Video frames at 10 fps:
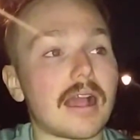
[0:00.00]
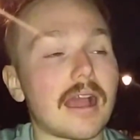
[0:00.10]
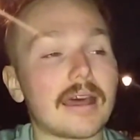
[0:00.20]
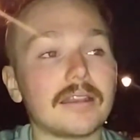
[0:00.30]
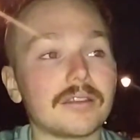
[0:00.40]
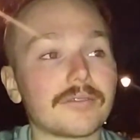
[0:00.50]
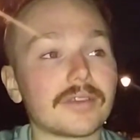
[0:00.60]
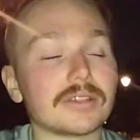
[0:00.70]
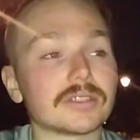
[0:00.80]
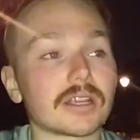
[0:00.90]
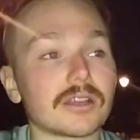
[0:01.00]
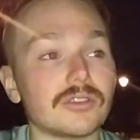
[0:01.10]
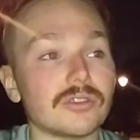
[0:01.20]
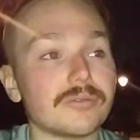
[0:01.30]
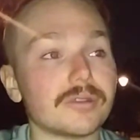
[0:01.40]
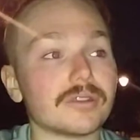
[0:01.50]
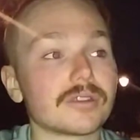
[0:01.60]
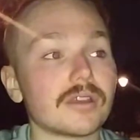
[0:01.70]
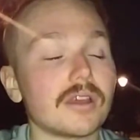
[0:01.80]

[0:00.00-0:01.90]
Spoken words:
handling things like I do and